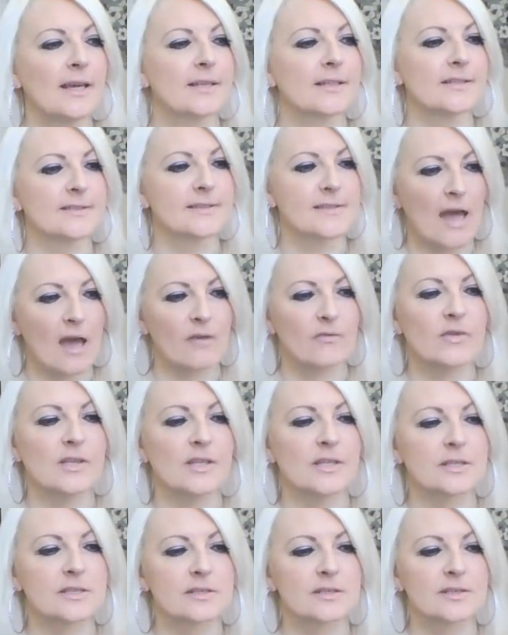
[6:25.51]
this
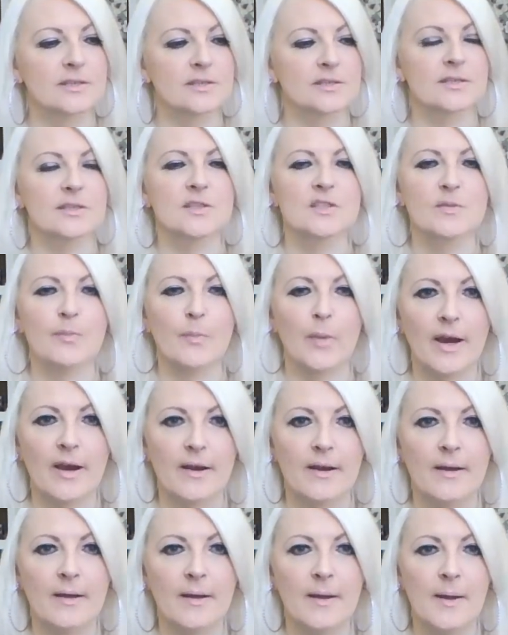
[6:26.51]
heaviness, this
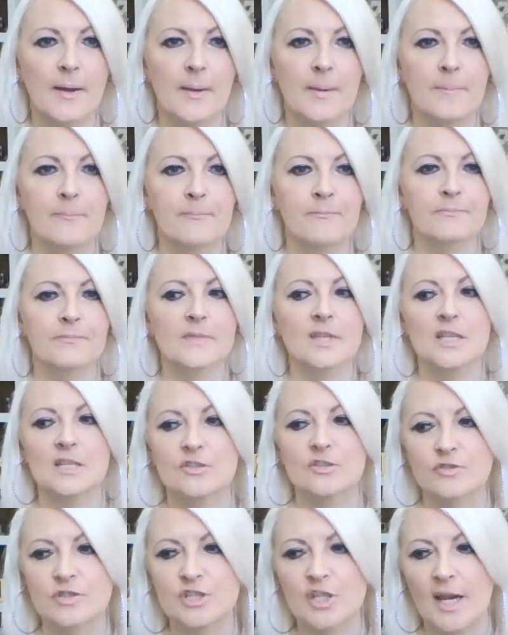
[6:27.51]
despair,
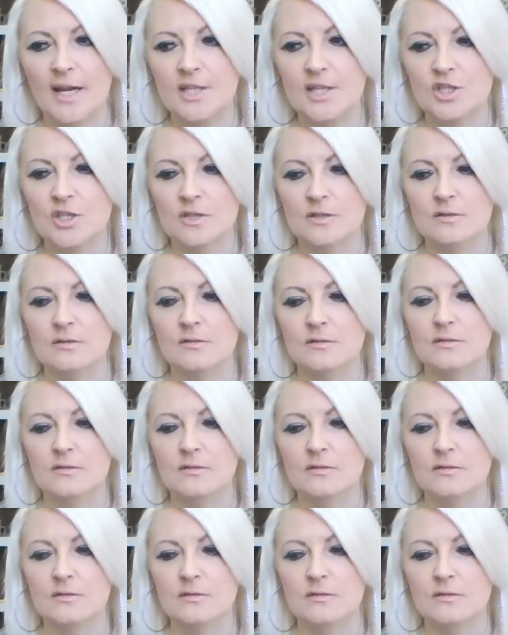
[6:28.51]
this rejection.